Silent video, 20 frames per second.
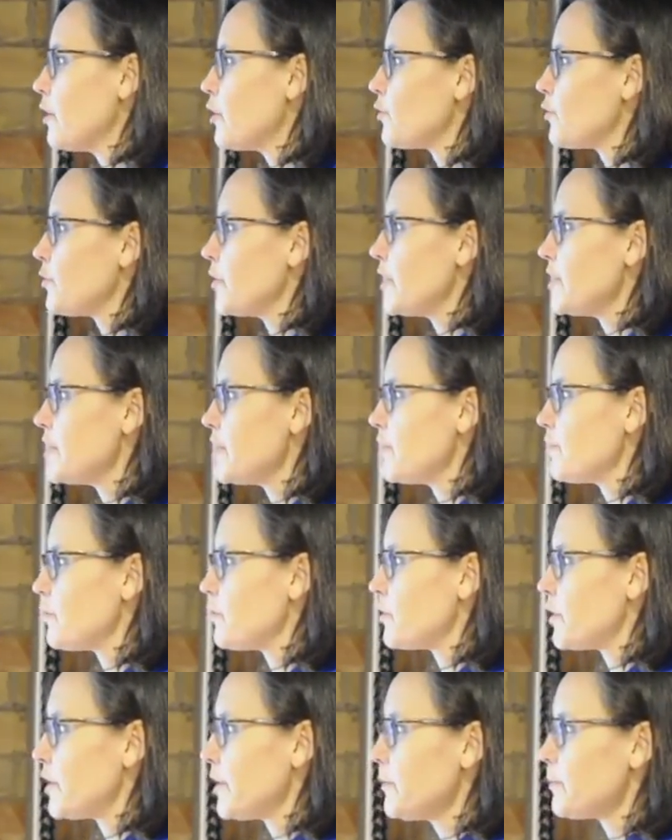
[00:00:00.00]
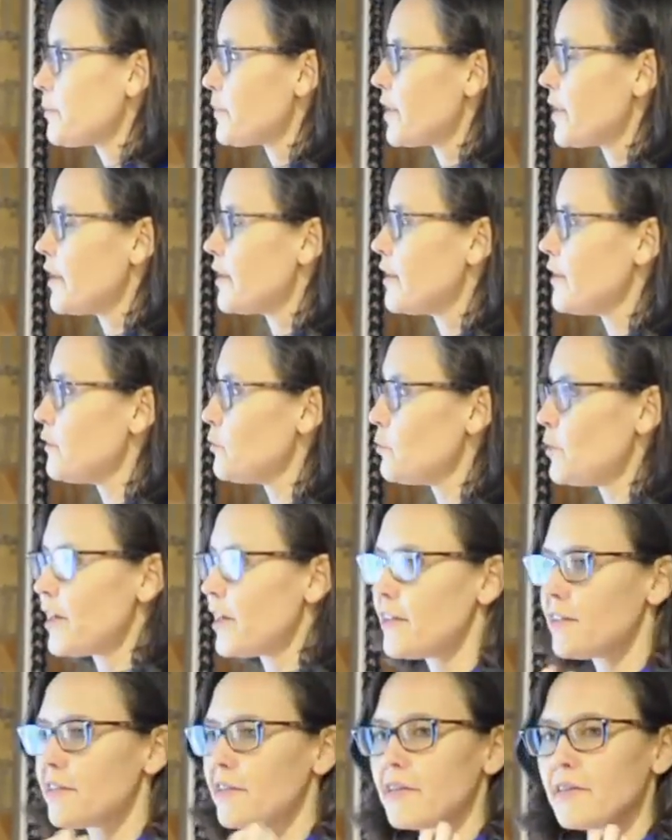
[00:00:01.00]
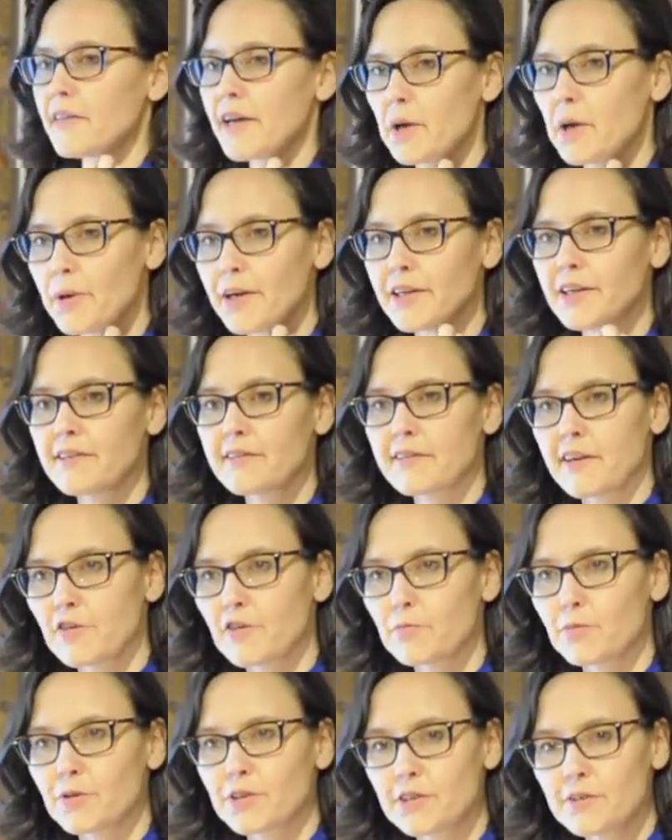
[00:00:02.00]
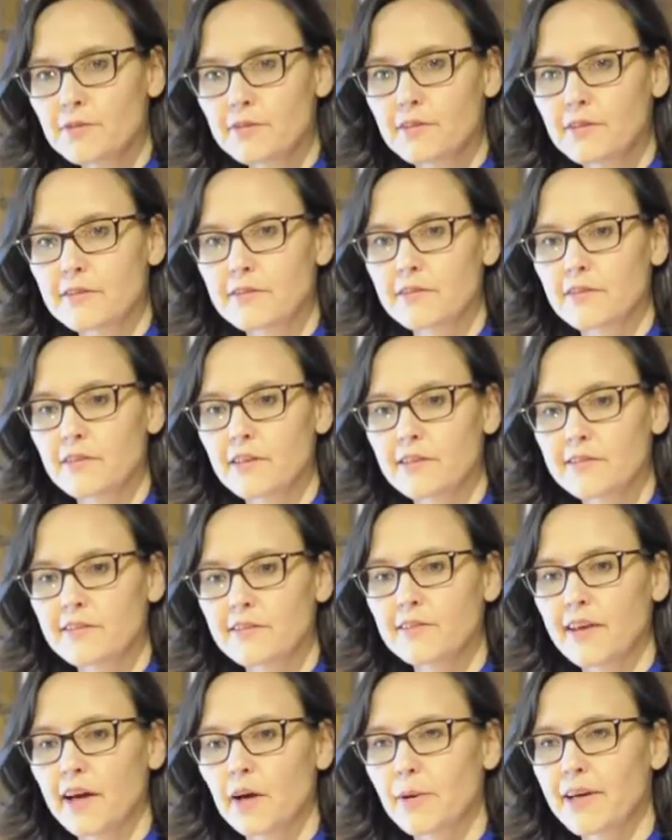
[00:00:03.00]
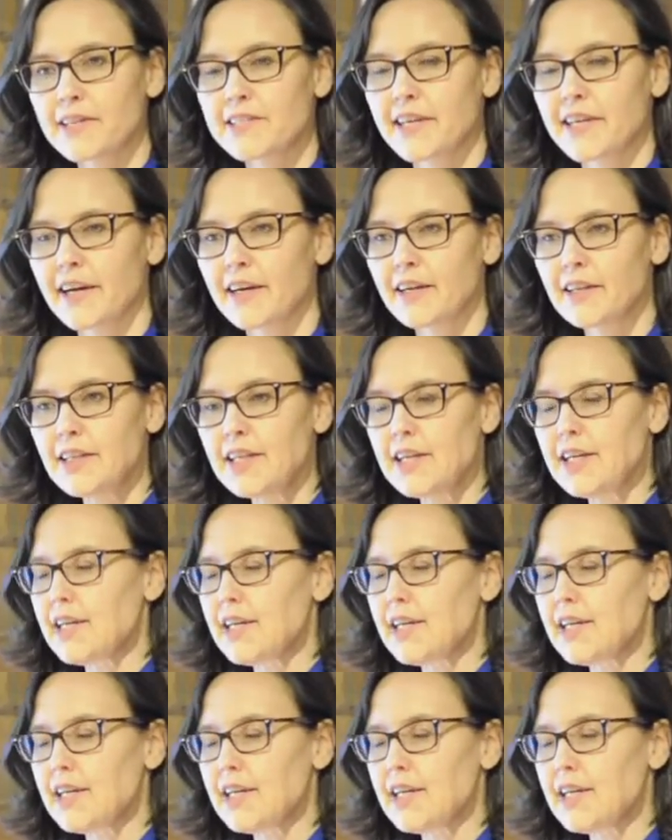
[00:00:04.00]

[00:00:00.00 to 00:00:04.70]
Free T4 is what the thyroid itself produces. So this is how I tell,